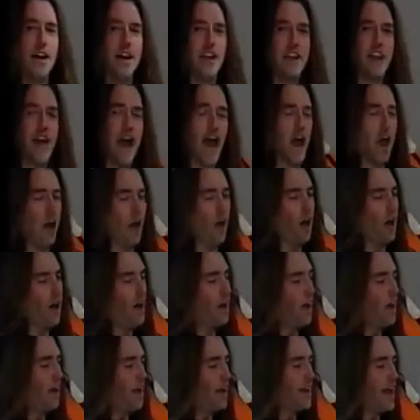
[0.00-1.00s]
Now,
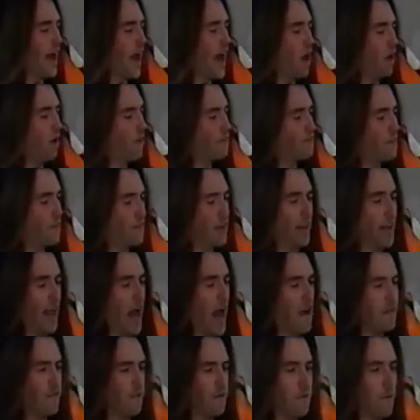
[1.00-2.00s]
now, for the
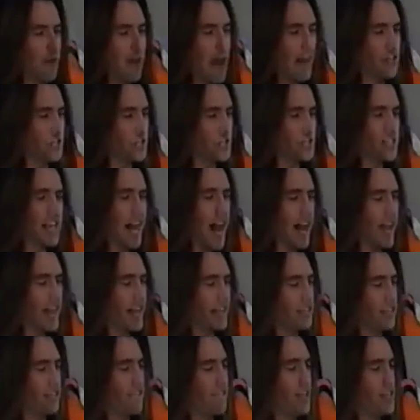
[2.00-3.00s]
life of me, I just can't
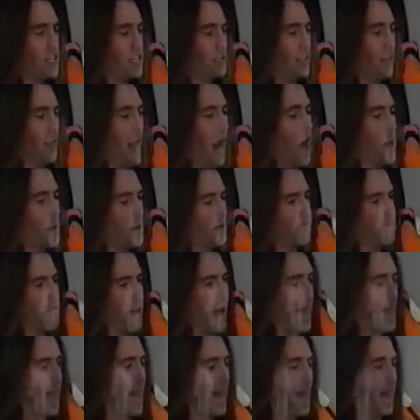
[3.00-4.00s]
get the visual out of
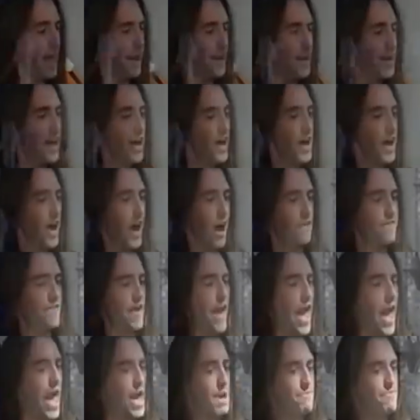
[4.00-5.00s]
my head of
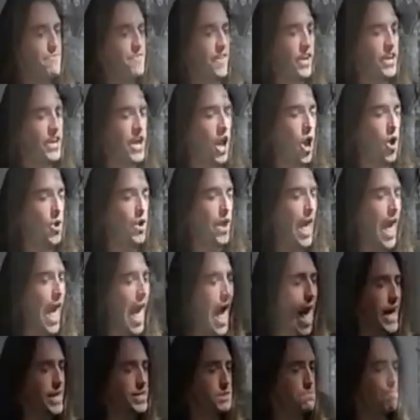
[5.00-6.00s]
Abe Vigoda
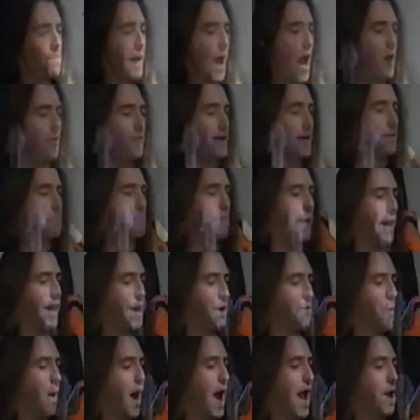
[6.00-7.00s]
ass pounding Betty
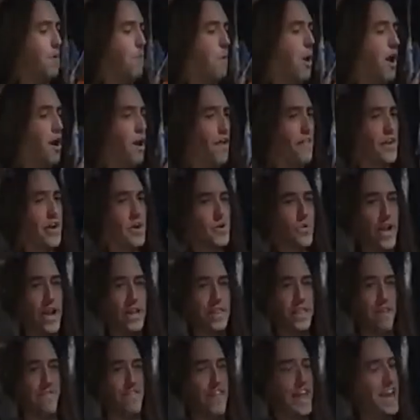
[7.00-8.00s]
White while on the green
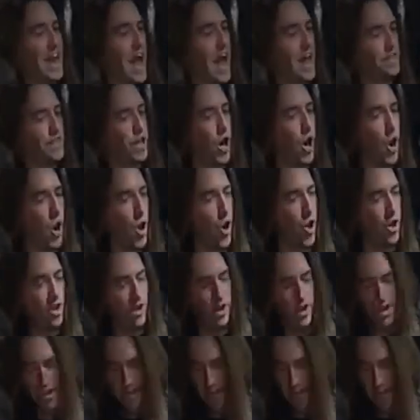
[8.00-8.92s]
of the ninth hole.